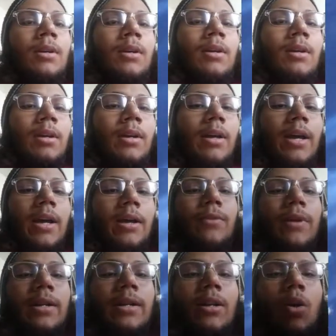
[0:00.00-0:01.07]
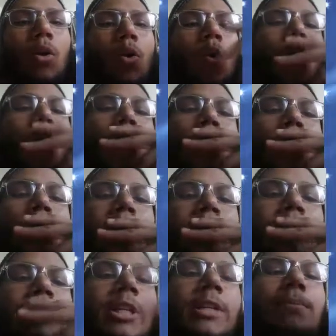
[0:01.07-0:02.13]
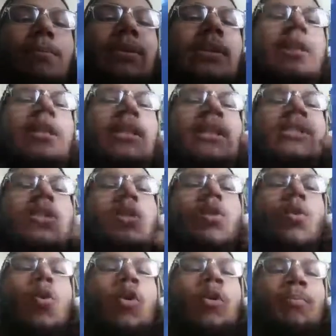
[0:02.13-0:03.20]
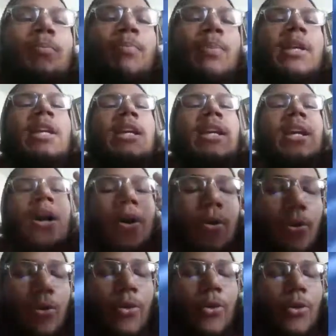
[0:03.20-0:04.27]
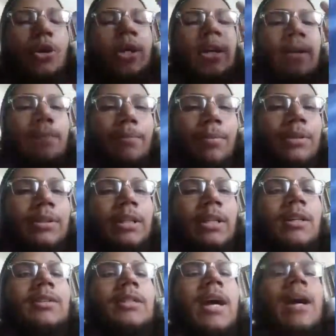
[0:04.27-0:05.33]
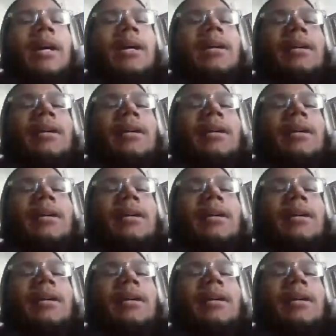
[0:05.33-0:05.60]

And right there, holy shit, please, Lord, be 30% attack.